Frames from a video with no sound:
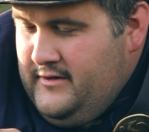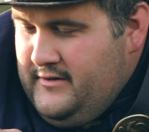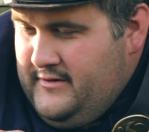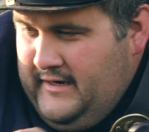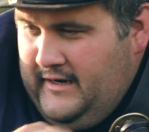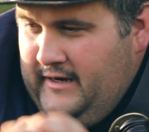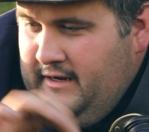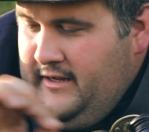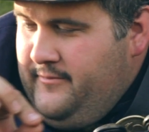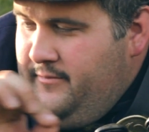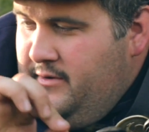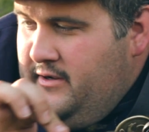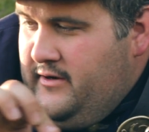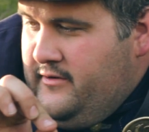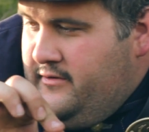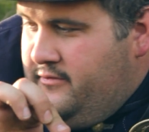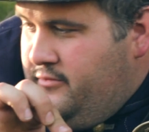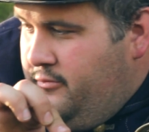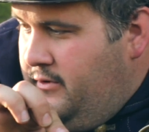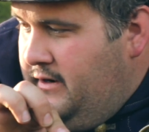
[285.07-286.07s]
tie you a bit
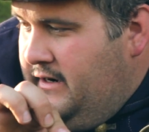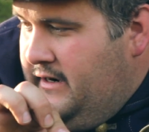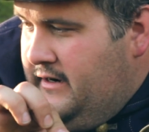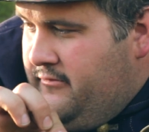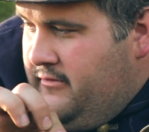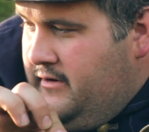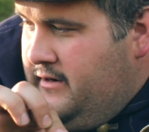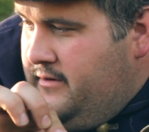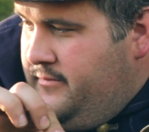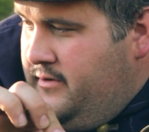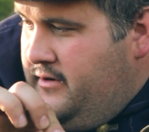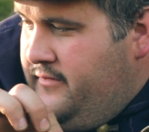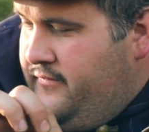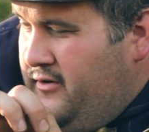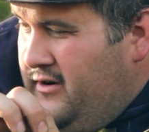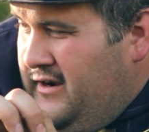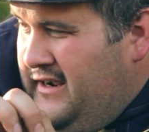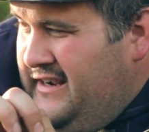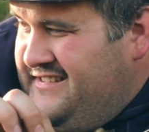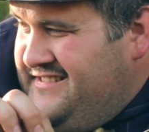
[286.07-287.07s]
of twine right above
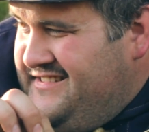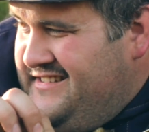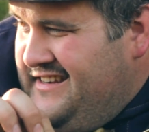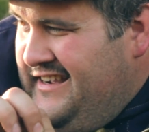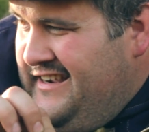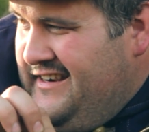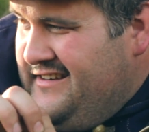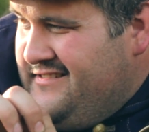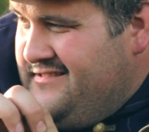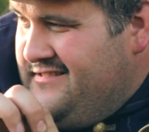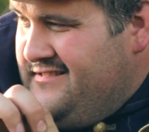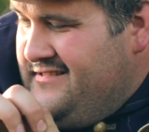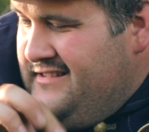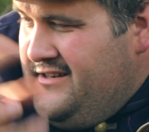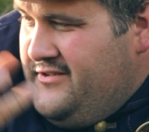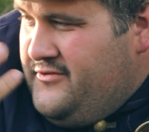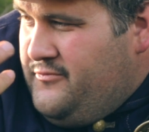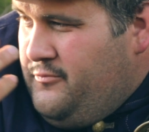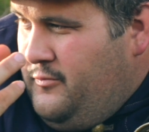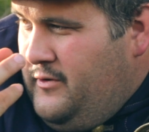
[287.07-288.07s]
their haystacks.
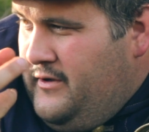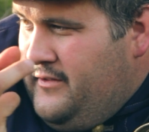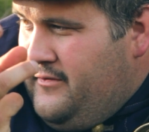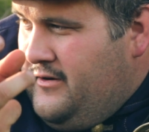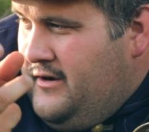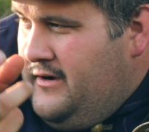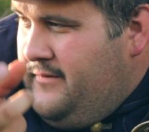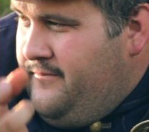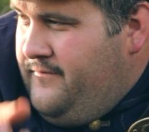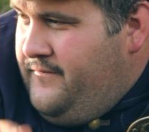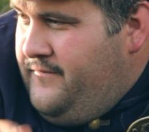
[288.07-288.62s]
They just wither up